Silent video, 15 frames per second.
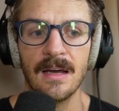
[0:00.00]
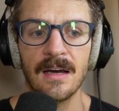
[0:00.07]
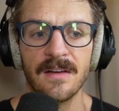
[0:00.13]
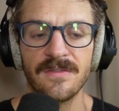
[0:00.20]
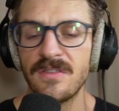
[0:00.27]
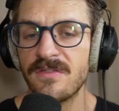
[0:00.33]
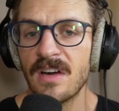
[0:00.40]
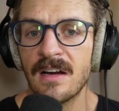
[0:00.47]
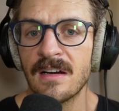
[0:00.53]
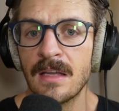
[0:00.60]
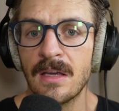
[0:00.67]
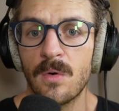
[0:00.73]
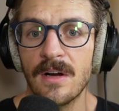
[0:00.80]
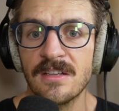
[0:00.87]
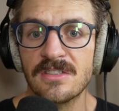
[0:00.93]
Uh, if you've got
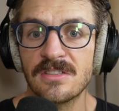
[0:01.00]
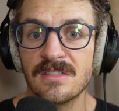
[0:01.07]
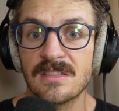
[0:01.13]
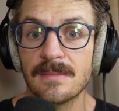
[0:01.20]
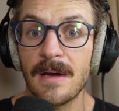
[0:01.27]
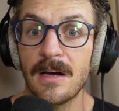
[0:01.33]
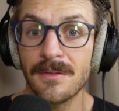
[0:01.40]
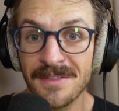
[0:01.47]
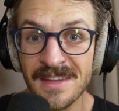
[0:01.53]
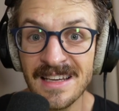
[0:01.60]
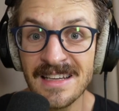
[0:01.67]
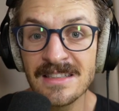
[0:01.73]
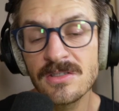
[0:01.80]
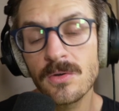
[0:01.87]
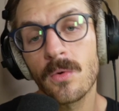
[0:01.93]
any questions about these